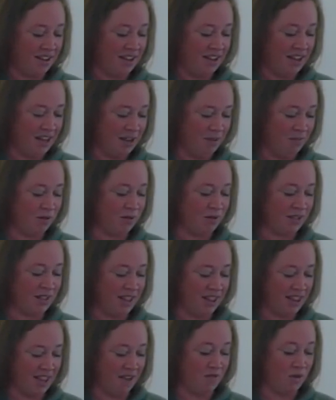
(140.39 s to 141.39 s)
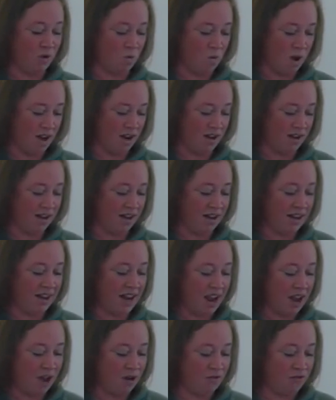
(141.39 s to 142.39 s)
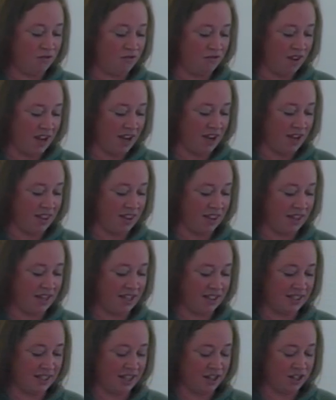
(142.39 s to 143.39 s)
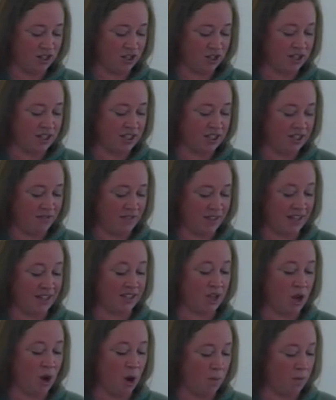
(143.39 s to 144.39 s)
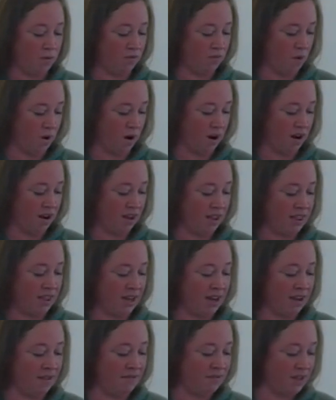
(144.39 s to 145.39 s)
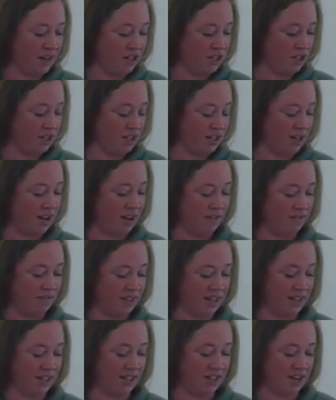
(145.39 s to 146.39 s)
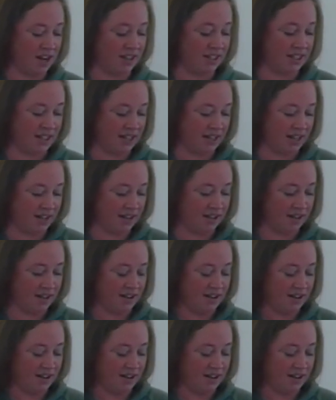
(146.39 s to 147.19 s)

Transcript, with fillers: Hebrews 11:1 Now faith is the assurance of things hoped for, the conviction of things not seen.